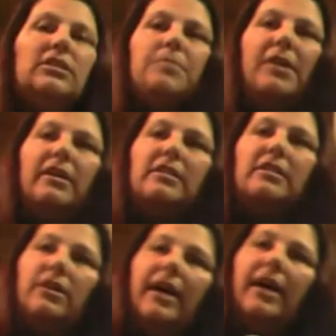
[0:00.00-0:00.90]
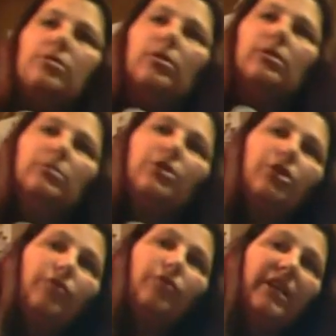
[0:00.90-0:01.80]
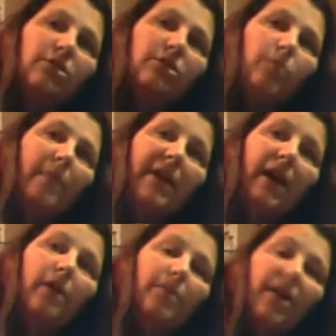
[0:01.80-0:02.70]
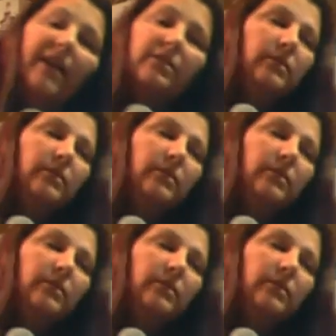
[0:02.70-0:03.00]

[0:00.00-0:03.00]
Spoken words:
products in our household. It was just really swapping out a brand.